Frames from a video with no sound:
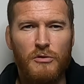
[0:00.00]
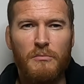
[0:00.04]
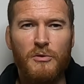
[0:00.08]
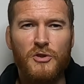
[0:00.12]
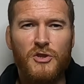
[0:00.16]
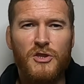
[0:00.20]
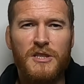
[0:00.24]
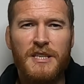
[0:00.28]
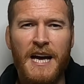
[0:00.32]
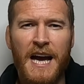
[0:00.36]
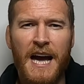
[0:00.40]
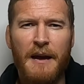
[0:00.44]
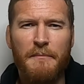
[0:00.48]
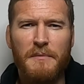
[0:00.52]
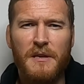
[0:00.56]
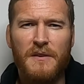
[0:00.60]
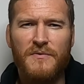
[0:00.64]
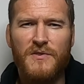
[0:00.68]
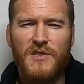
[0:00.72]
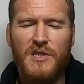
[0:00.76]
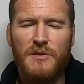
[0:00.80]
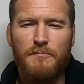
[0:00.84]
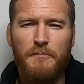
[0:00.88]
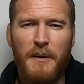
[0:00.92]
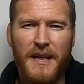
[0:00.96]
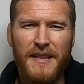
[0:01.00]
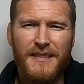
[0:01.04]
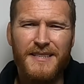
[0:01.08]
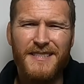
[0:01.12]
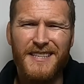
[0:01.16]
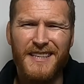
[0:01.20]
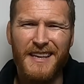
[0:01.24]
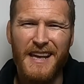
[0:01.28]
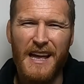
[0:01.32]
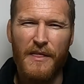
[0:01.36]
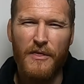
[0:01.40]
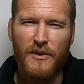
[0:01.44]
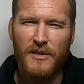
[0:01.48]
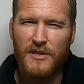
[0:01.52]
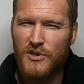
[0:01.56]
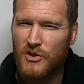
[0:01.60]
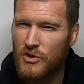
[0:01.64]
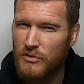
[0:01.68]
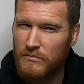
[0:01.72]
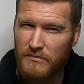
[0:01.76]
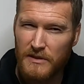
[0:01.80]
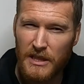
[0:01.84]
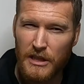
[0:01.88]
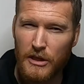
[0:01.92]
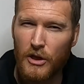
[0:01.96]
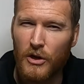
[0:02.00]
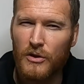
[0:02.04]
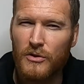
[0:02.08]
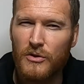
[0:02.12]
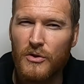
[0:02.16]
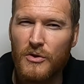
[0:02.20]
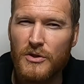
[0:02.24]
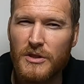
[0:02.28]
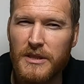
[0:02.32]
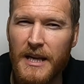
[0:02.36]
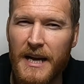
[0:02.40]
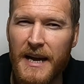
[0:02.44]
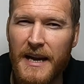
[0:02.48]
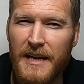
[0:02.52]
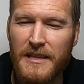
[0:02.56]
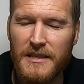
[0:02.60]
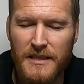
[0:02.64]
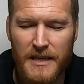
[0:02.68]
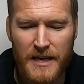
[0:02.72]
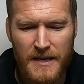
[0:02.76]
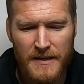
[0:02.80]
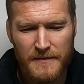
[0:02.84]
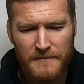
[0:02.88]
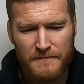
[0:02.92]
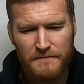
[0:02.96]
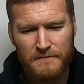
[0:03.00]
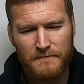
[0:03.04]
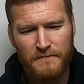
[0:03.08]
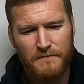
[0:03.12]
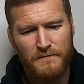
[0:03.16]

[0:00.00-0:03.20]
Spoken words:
much time you've spent together. It's something along those lines, yeah?